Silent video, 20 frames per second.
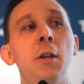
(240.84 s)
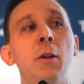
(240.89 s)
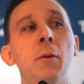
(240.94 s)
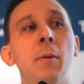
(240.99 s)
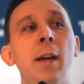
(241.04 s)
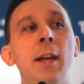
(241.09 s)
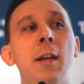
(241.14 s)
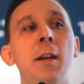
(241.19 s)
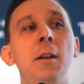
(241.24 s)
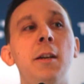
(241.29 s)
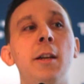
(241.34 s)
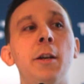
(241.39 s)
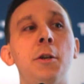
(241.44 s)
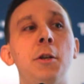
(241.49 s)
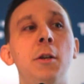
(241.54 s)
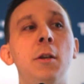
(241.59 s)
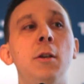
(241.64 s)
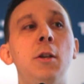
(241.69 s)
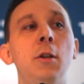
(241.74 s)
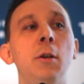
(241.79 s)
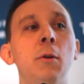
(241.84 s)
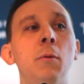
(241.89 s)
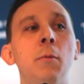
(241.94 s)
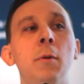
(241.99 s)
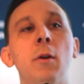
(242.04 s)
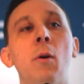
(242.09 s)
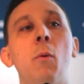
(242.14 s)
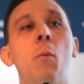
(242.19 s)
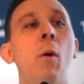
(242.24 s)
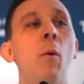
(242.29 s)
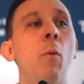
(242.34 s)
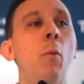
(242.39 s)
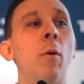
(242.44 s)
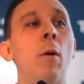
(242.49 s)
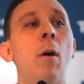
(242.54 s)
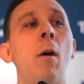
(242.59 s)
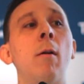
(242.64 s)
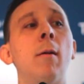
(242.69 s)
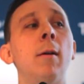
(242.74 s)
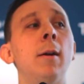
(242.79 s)
to in addition to, what
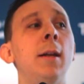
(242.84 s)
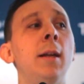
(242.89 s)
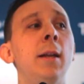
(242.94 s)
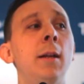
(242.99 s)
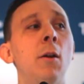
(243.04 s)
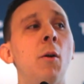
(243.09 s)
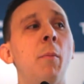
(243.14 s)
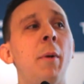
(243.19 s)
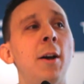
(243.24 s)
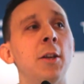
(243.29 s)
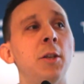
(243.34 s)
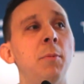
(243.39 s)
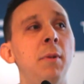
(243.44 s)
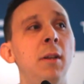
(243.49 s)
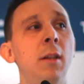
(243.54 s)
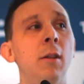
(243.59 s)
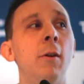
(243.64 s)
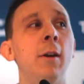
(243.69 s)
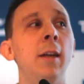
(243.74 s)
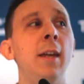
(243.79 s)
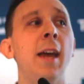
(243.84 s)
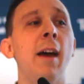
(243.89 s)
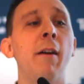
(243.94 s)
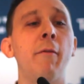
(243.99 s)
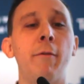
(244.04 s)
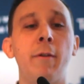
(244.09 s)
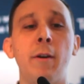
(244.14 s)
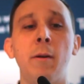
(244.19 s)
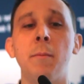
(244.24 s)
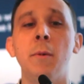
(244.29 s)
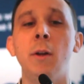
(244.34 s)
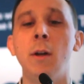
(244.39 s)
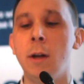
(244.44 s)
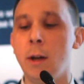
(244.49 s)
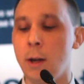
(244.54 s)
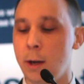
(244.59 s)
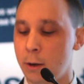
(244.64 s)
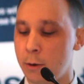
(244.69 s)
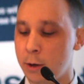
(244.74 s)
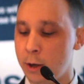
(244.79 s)
we're already, possibly looking at from,
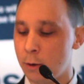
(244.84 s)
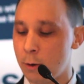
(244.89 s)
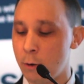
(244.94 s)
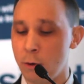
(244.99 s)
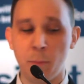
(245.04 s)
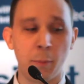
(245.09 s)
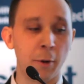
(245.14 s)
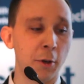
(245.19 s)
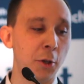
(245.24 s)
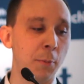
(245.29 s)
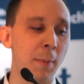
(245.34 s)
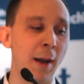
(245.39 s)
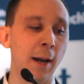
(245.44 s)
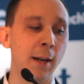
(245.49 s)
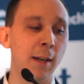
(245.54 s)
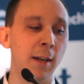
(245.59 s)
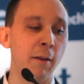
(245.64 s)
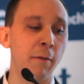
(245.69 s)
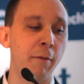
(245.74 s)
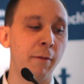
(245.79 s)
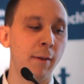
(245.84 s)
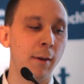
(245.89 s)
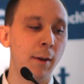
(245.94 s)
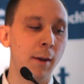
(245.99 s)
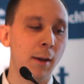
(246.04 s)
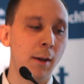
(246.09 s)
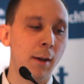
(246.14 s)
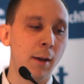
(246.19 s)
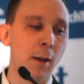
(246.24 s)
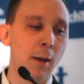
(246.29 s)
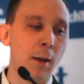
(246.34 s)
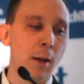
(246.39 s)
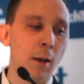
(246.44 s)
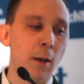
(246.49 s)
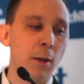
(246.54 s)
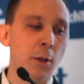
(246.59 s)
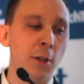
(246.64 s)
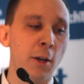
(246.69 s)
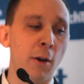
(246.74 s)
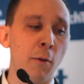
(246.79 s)
your own perspective.
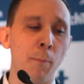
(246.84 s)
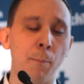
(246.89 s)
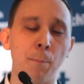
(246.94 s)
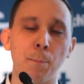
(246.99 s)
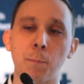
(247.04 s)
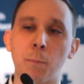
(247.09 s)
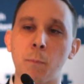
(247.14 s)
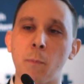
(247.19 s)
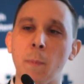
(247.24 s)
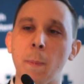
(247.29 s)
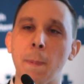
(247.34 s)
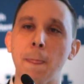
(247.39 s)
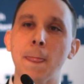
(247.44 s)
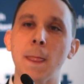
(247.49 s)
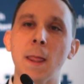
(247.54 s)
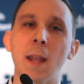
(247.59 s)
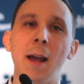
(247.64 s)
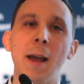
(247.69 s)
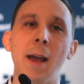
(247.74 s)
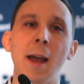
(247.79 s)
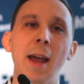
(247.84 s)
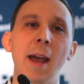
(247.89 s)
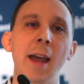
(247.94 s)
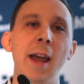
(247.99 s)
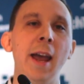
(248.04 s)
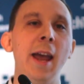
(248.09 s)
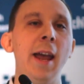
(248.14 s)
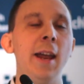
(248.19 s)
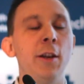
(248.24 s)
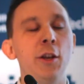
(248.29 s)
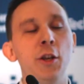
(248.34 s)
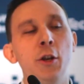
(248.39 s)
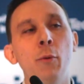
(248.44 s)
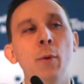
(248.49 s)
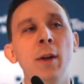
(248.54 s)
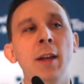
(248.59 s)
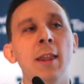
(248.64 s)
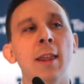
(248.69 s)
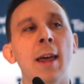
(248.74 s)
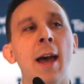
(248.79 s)
So in
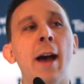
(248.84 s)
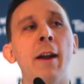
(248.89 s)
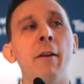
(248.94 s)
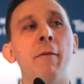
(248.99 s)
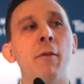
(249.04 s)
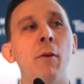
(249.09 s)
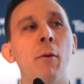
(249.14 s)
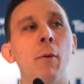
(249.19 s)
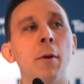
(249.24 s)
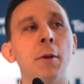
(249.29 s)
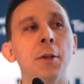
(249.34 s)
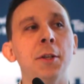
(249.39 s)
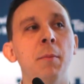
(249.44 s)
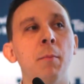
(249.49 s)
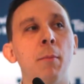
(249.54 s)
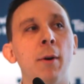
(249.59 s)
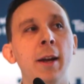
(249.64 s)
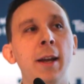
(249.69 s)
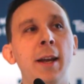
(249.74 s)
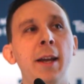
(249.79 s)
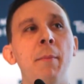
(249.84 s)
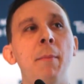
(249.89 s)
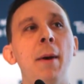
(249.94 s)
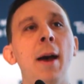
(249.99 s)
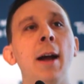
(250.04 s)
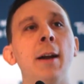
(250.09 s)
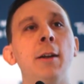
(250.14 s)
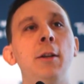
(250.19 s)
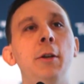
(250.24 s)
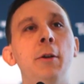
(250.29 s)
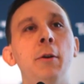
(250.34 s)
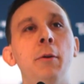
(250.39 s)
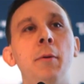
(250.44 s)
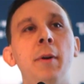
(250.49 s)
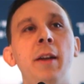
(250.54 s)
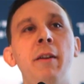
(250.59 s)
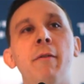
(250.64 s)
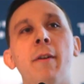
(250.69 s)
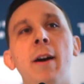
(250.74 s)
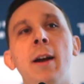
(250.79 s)
doing that, of course, and bringing it back
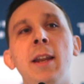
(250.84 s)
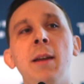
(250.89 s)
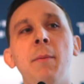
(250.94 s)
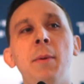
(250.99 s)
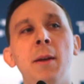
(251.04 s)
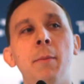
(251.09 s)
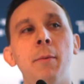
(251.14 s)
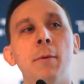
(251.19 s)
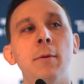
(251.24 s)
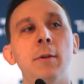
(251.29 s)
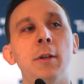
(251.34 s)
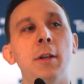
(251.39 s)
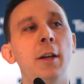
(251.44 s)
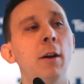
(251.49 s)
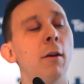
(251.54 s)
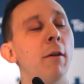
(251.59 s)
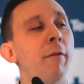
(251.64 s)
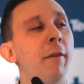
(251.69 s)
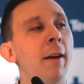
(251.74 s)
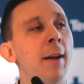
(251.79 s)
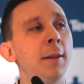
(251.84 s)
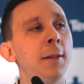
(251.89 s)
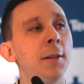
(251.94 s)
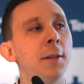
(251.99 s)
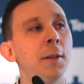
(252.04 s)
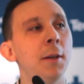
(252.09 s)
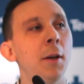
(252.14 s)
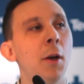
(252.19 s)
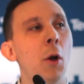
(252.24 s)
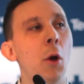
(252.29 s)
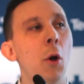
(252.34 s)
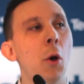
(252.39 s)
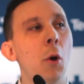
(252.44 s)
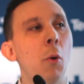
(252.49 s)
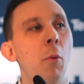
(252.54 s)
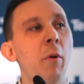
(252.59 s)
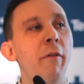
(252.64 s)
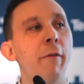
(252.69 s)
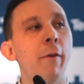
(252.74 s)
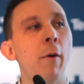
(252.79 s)
to inviting people to your events,
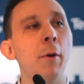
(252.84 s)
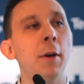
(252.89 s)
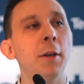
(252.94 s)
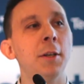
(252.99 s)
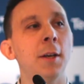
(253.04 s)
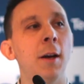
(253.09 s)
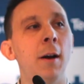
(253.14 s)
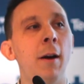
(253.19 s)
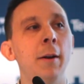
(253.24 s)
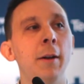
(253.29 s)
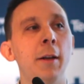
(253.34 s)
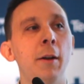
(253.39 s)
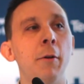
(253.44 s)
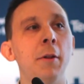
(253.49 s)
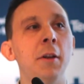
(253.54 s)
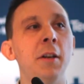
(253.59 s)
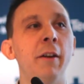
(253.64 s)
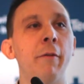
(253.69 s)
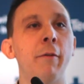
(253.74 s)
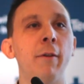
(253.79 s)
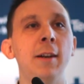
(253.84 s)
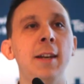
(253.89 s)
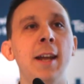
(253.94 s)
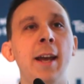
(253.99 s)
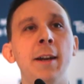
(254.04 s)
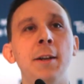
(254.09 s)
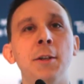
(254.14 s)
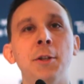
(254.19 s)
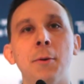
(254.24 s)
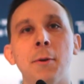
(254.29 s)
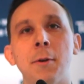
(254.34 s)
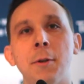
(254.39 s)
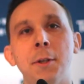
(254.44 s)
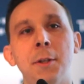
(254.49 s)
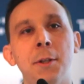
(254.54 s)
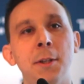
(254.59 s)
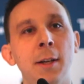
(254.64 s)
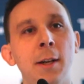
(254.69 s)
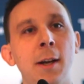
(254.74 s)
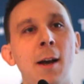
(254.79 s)
we focus on, the different data
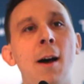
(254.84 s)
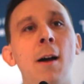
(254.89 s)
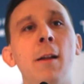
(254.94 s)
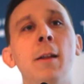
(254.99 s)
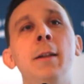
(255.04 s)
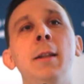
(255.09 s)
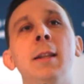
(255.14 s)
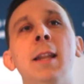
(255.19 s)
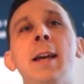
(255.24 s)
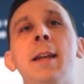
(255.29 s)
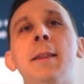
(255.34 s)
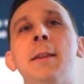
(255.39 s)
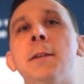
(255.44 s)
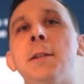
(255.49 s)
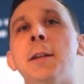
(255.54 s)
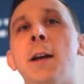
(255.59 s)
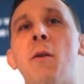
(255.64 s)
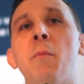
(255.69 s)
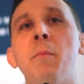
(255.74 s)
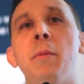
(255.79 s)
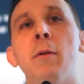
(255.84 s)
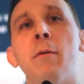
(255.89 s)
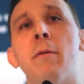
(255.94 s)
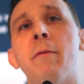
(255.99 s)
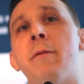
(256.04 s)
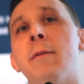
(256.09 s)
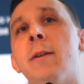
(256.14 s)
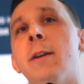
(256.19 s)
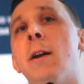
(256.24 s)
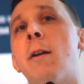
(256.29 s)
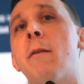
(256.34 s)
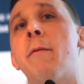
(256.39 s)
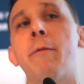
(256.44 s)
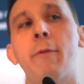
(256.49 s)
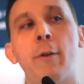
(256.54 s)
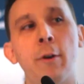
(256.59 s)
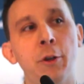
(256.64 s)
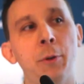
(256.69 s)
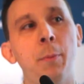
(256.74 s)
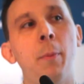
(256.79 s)
sources, and Colin laid this out beautifully. Our
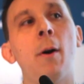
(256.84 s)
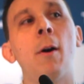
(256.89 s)
first